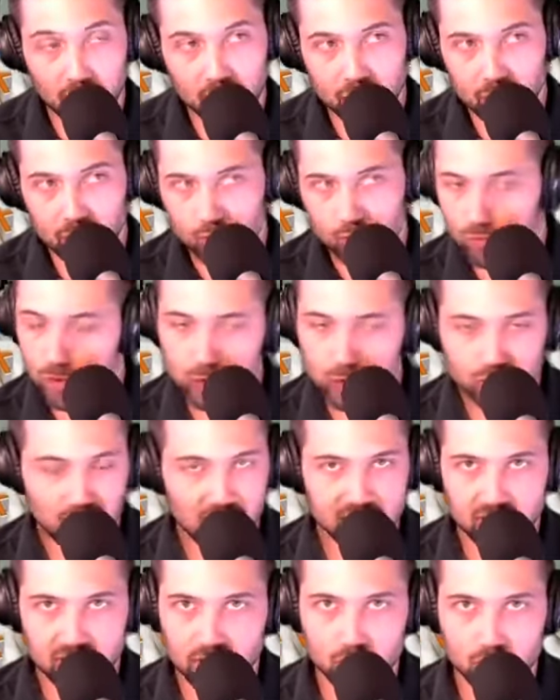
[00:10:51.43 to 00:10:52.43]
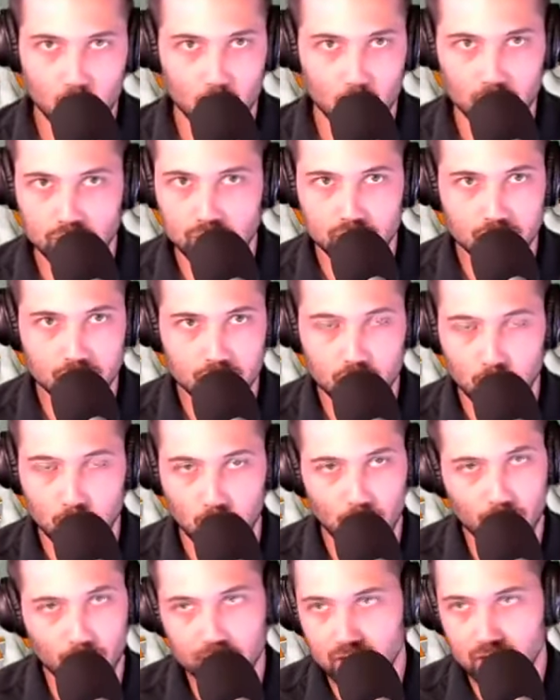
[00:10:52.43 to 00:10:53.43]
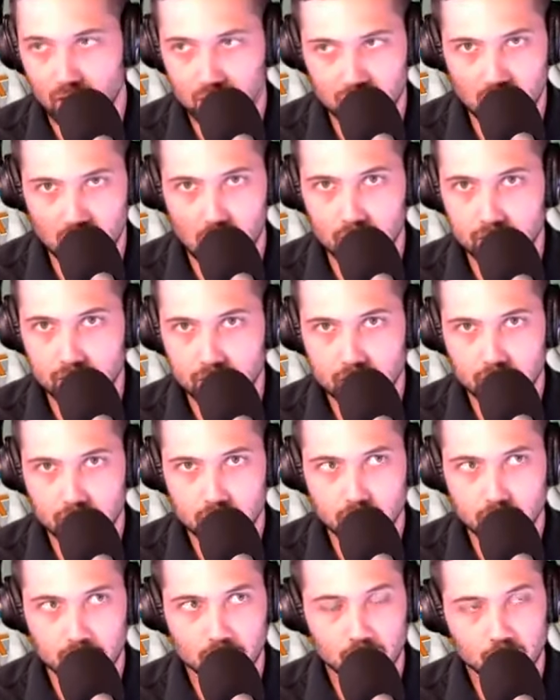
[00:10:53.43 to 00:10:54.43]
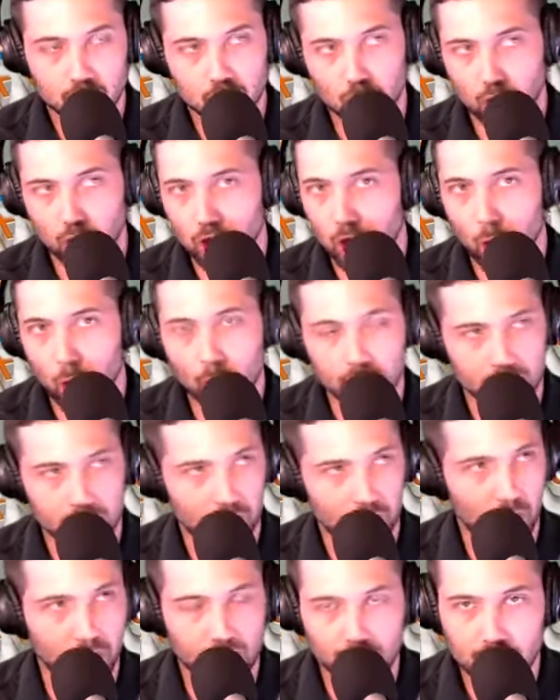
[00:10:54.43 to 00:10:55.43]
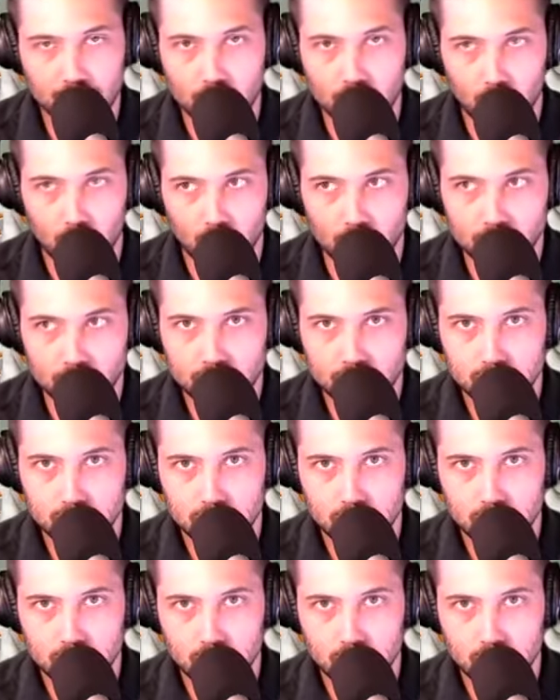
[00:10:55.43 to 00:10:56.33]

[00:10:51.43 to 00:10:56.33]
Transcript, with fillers: I think there's a real chance he scores two to three touchdowns, should get over 250 yards.